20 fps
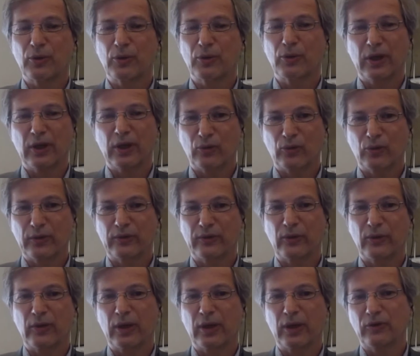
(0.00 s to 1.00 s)
countries,
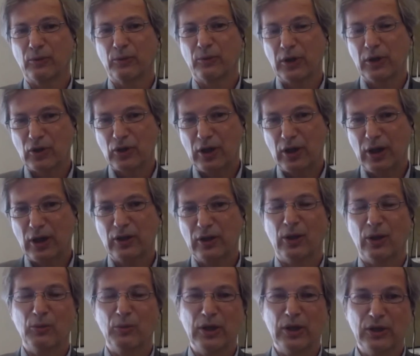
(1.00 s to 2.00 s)
so Azerbaijan,
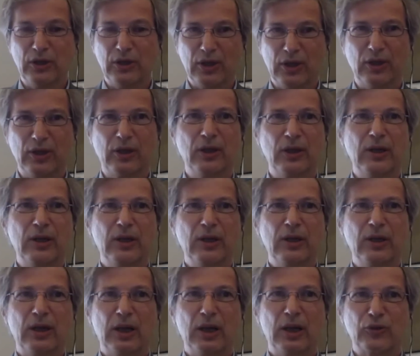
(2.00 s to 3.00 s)
Armenia,
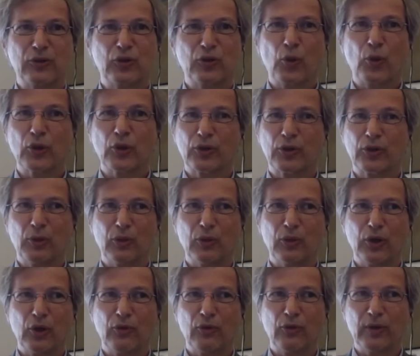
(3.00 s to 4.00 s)
Georgia,
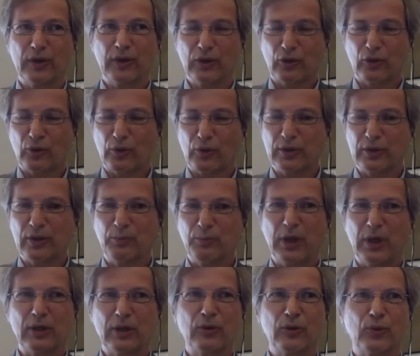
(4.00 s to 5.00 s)
Moldova, Ukraine, and
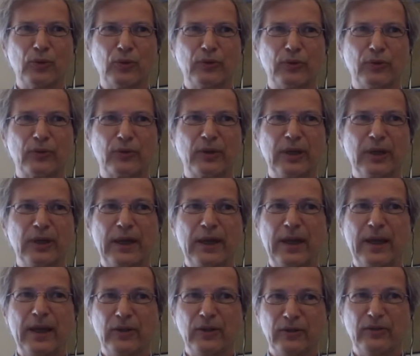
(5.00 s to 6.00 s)
Belarus.
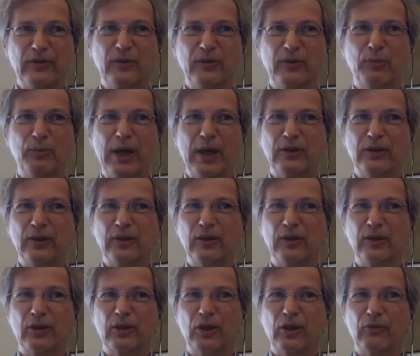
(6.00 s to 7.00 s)
And it's embedded in the
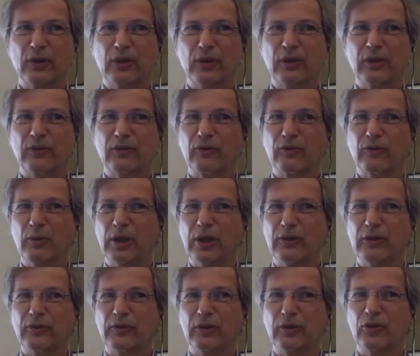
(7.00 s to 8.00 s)
Covenant of Mayors
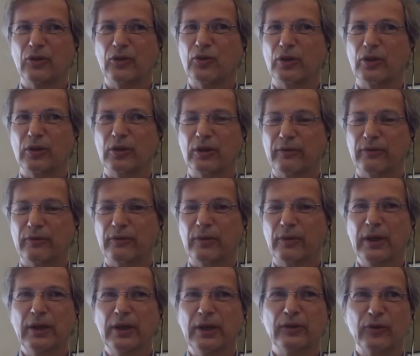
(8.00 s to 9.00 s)
initiative.
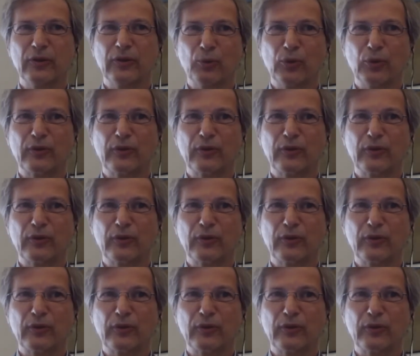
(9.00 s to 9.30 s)
This was